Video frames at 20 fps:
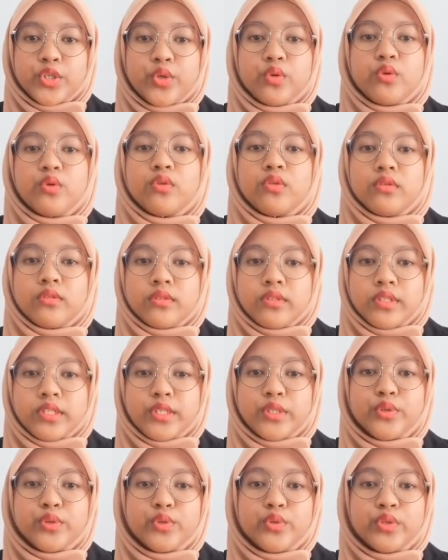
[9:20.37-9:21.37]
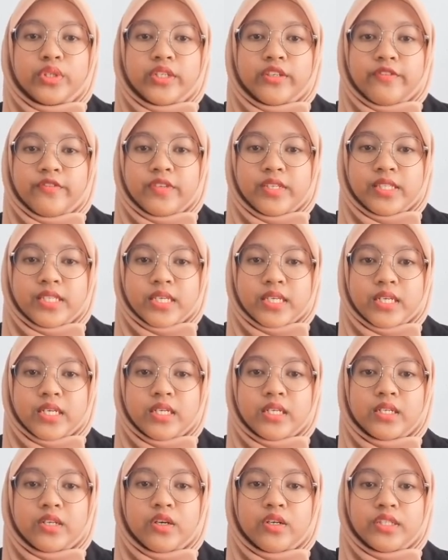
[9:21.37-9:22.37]
due to the
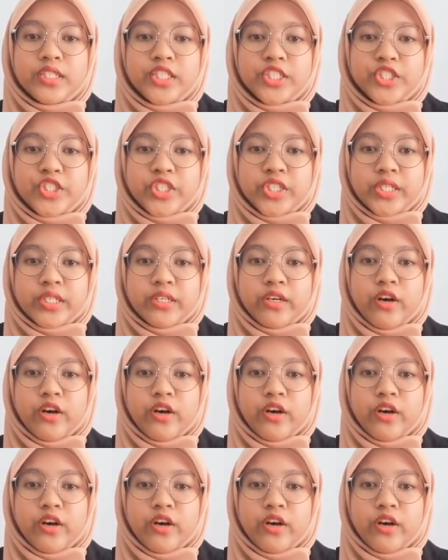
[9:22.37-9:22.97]
physical condition